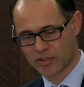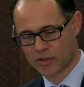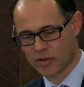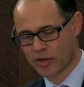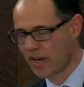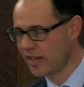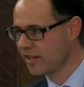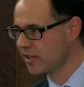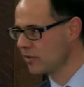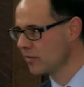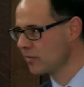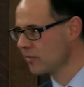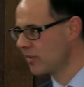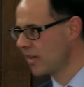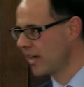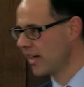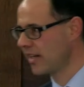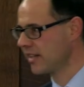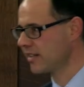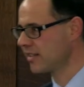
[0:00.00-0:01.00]
try to
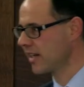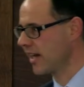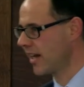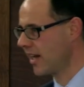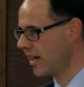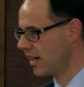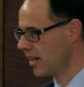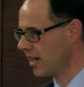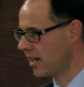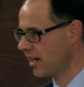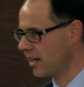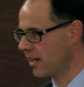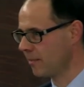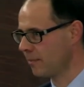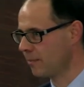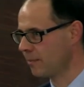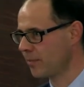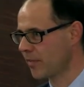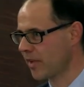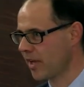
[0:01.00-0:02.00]
find
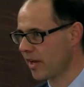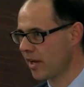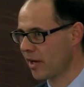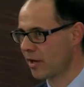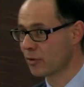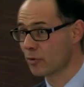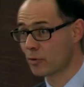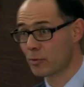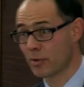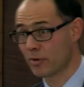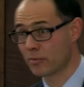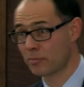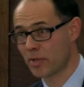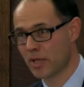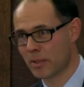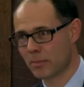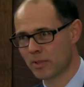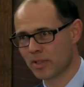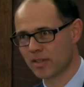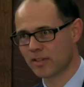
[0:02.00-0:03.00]
a group of
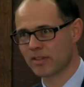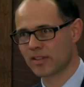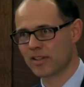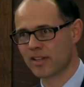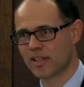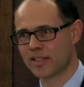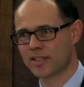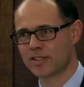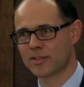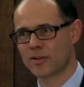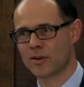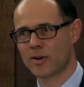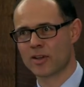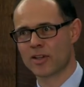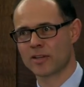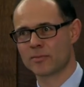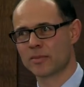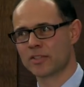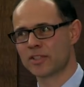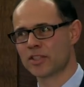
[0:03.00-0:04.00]
people, let's call
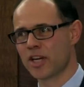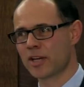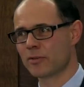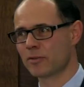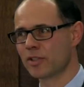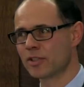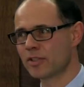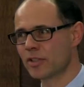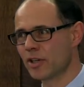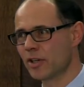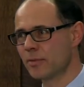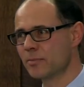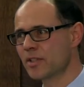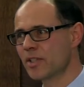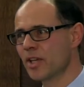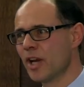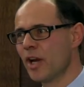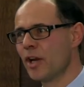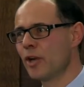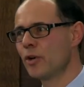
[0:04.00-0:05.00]
them in general terms,